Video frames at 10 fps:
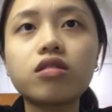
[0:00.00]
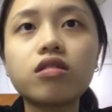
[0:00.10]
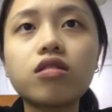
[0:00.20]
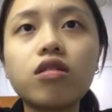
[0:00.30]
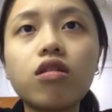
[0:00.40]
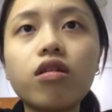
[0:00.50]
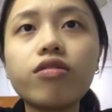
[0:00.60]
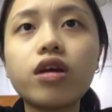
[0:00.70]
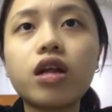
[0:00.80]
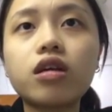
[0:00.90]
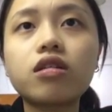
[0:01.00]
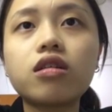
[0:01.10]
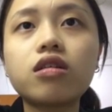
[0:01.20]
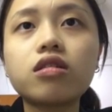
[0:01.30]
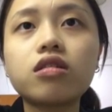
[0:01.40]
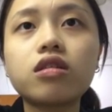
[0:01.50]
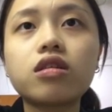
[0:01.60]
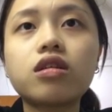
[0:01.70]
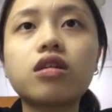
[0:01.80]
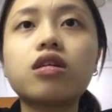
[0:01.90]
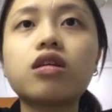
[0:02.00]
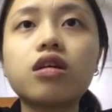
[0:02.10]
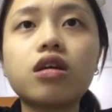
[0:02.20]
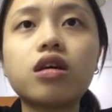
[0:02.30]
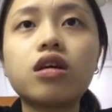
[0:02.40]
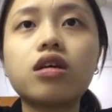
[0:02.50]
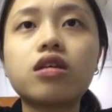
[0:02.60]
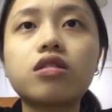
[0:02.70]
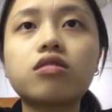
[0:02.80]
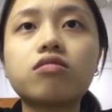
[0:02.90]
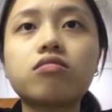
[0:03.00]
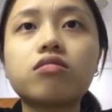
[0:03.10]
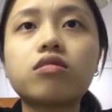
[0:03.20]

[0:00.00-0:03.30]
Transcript: The law related in